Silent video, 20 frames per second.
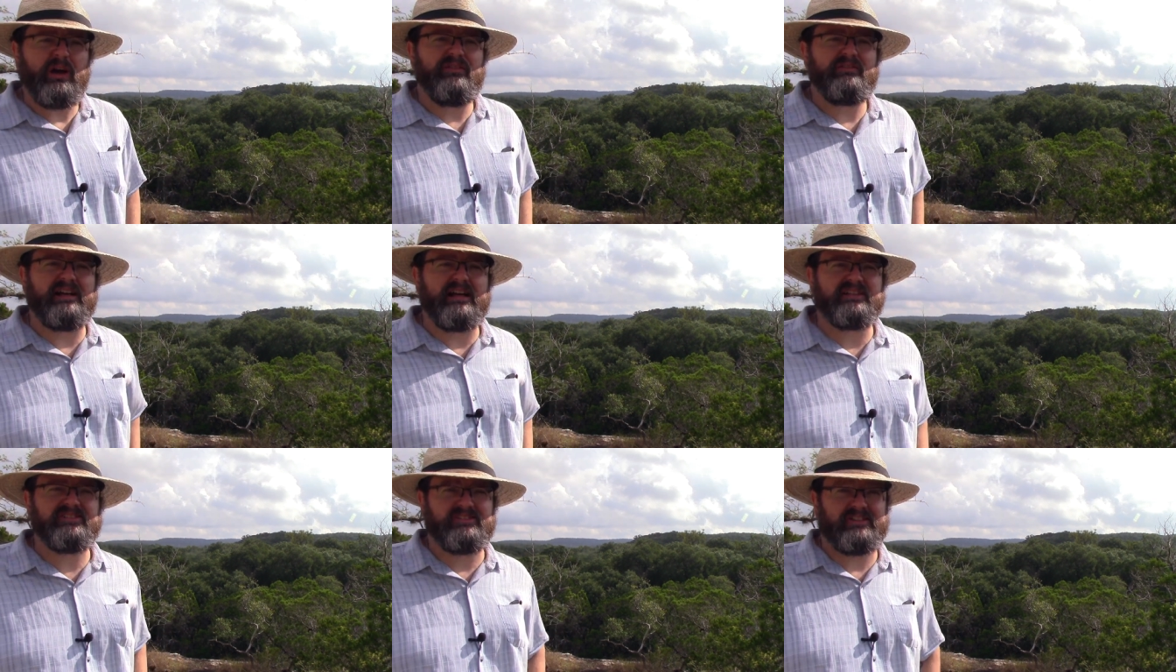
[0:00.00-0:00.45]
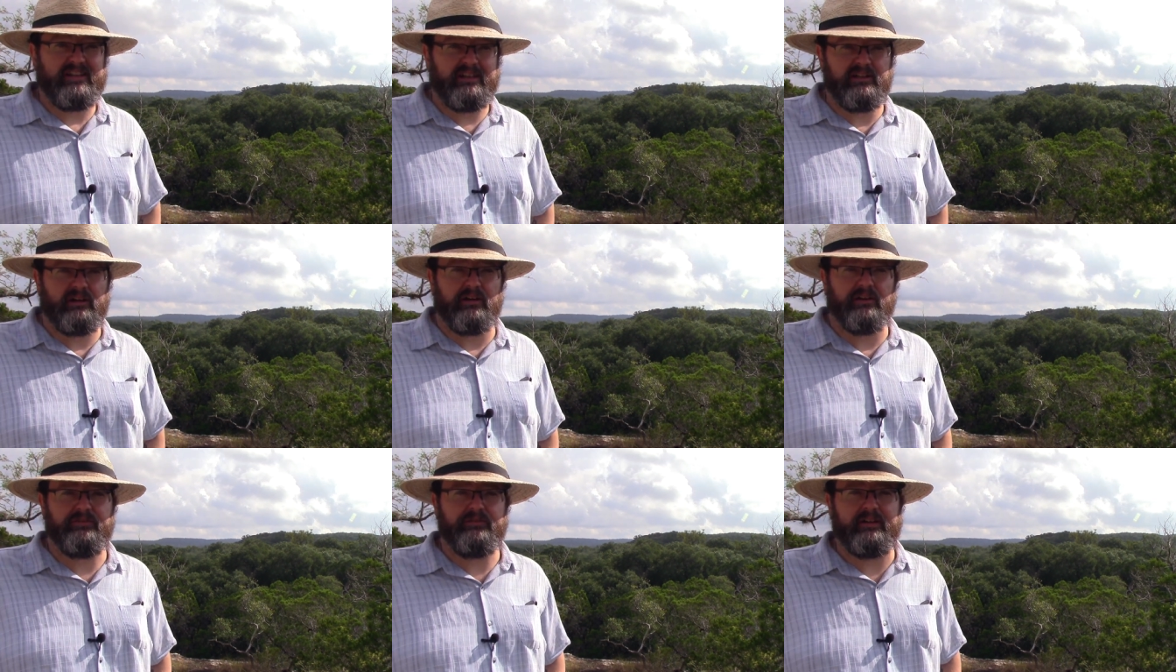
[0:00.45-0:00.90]
have not
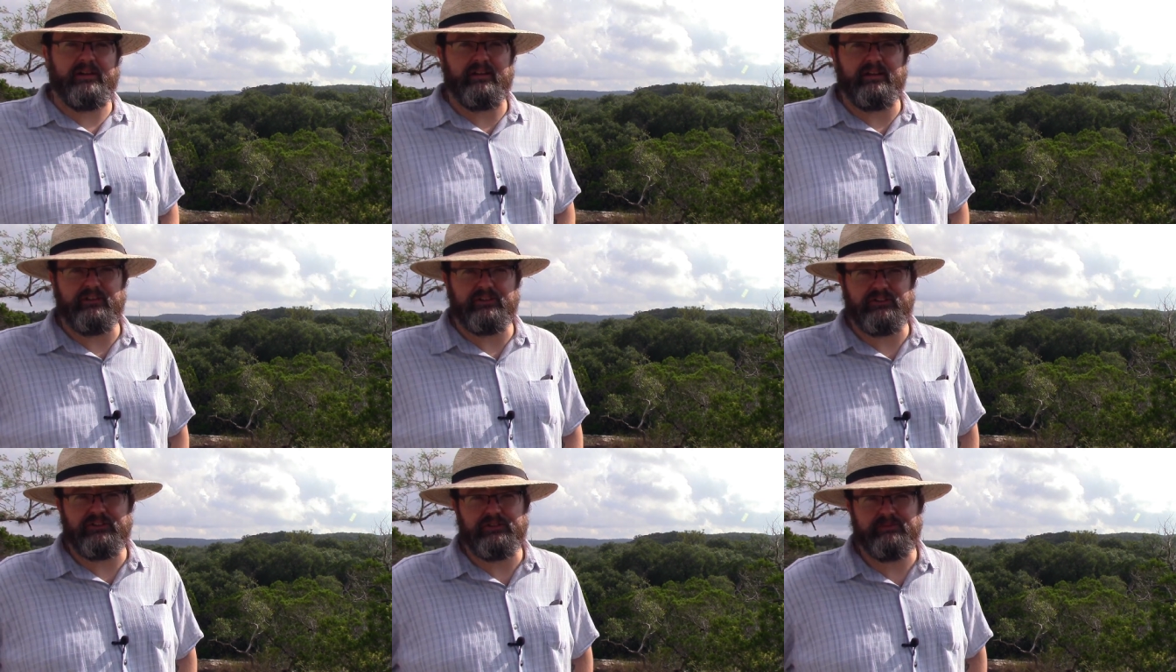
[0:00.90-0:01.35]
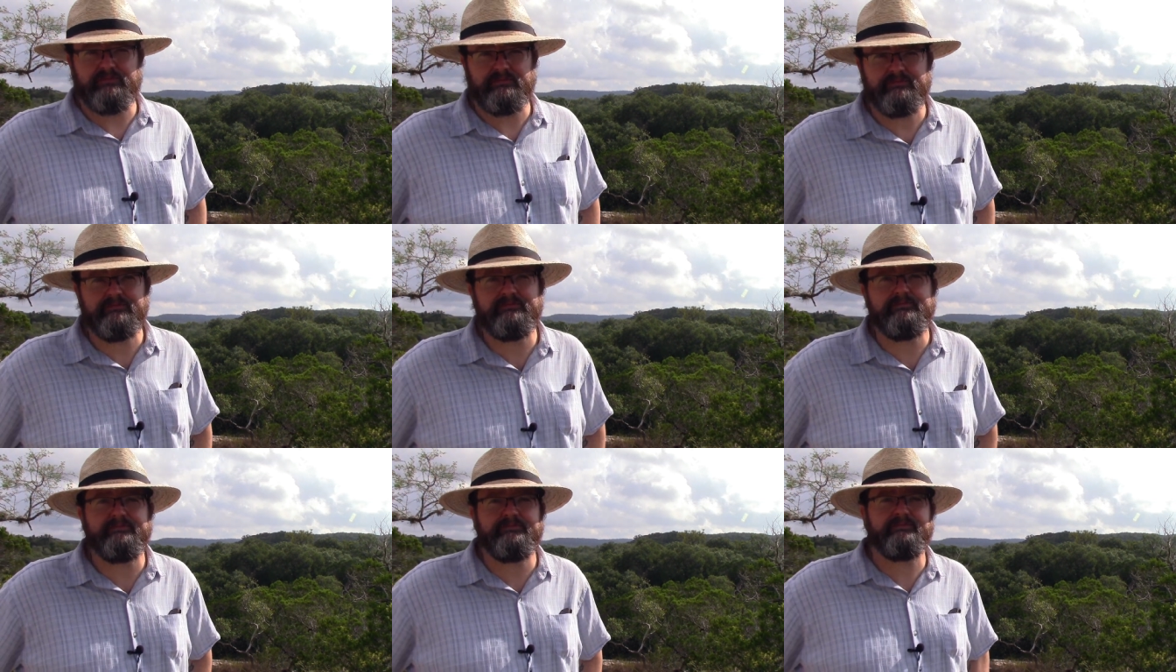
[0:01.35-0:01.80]
seen all figures,
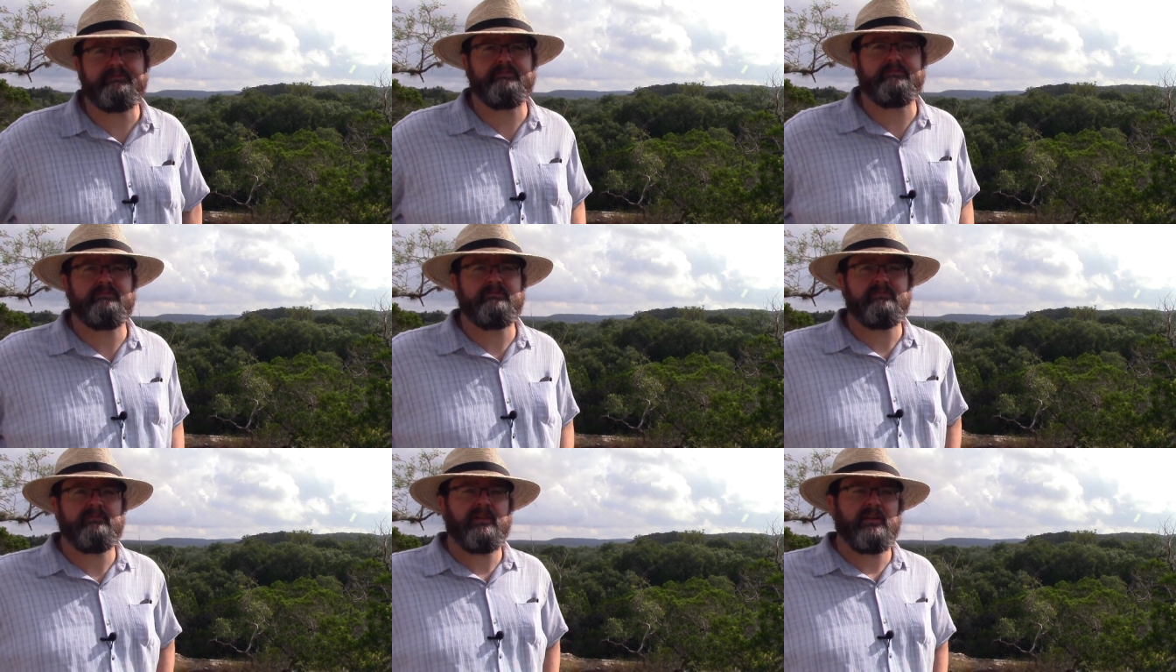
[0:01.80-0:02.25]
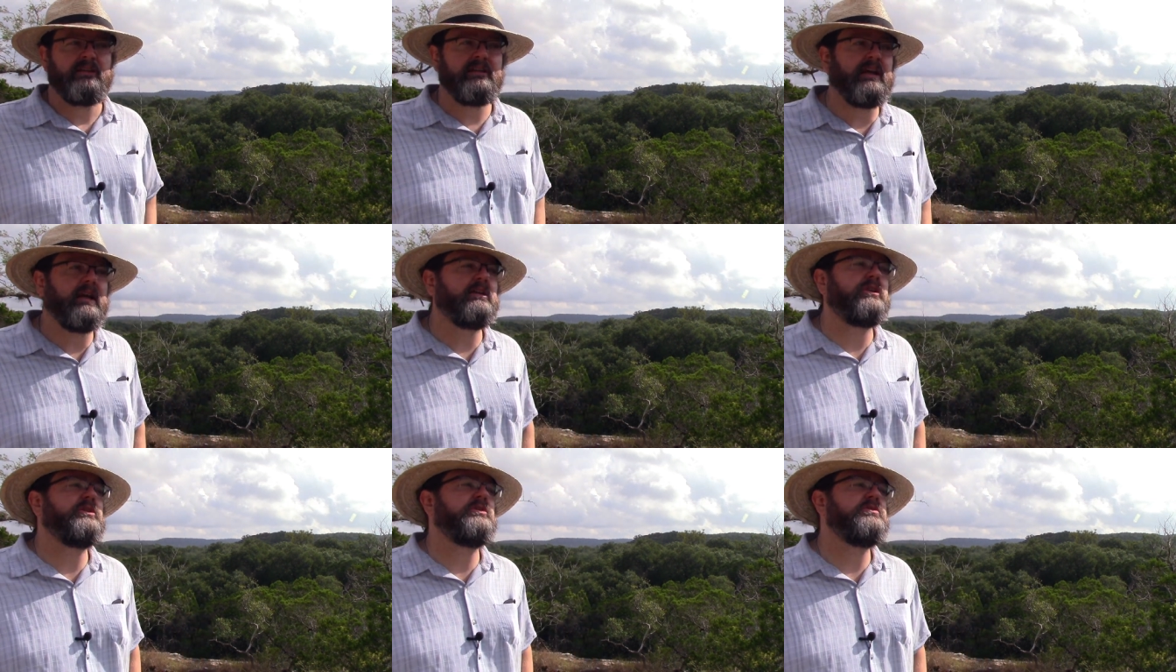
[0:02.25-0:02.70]

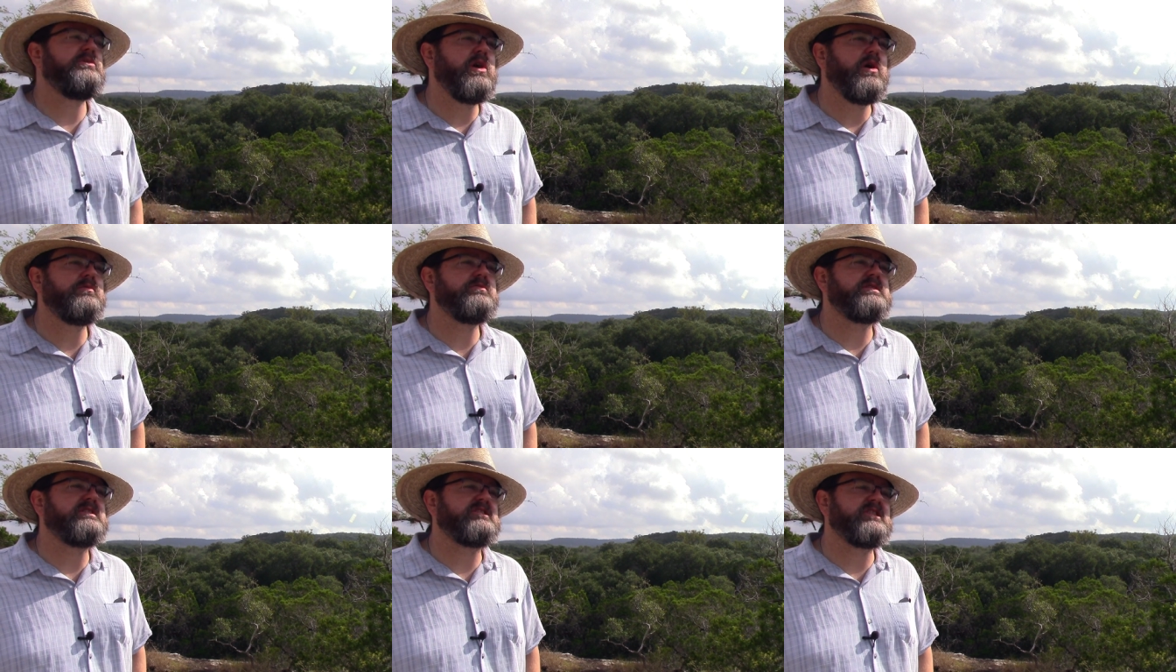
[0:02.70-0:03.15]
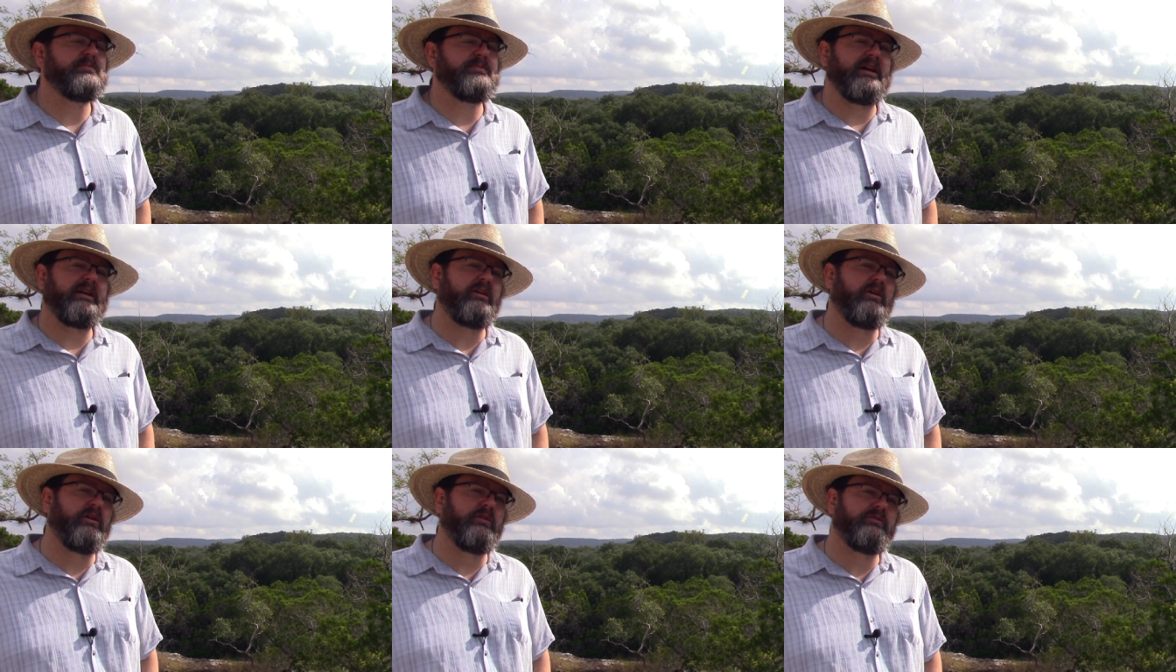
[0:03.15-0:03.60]
yet you know this
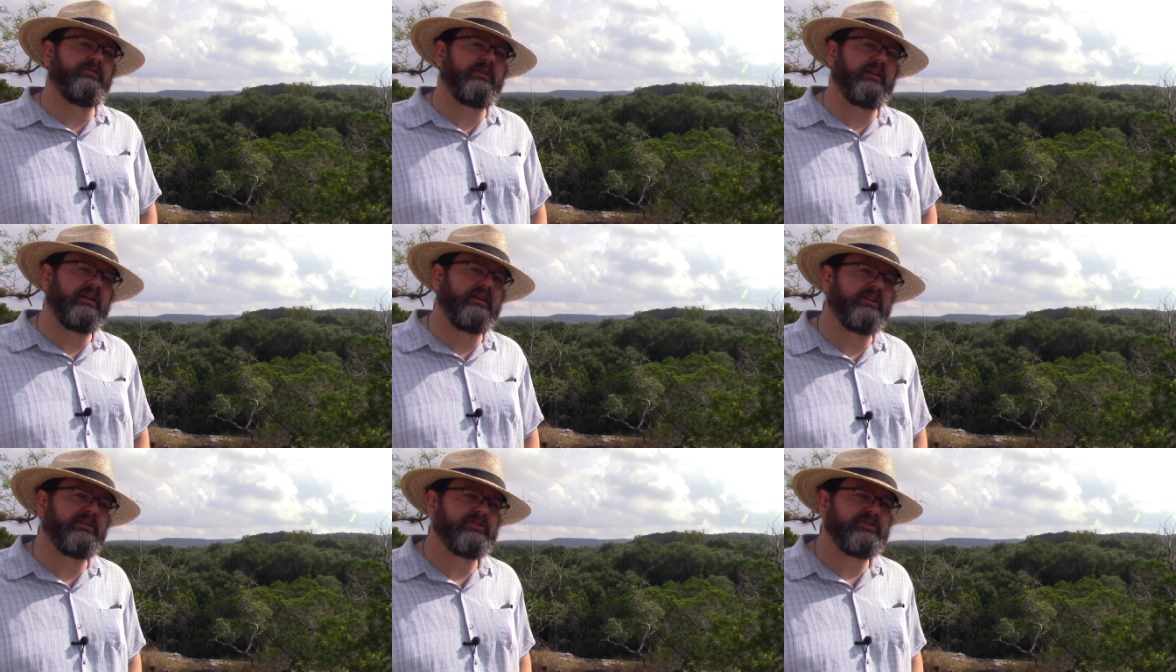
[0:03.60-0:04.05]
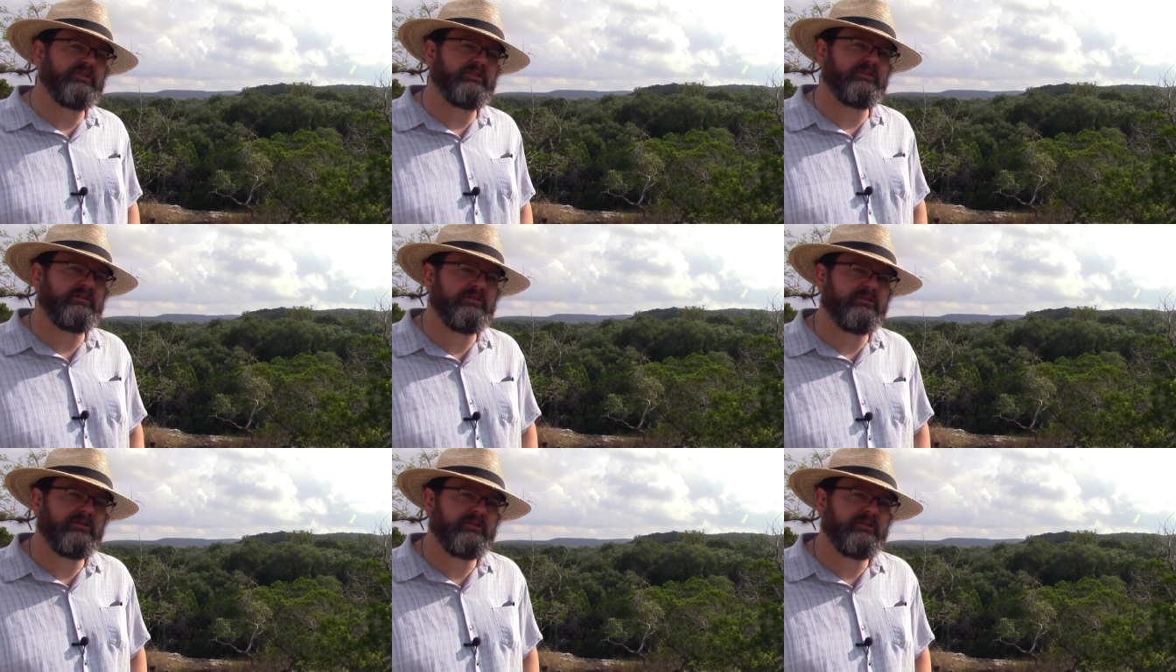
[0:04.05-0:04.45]
about all figures.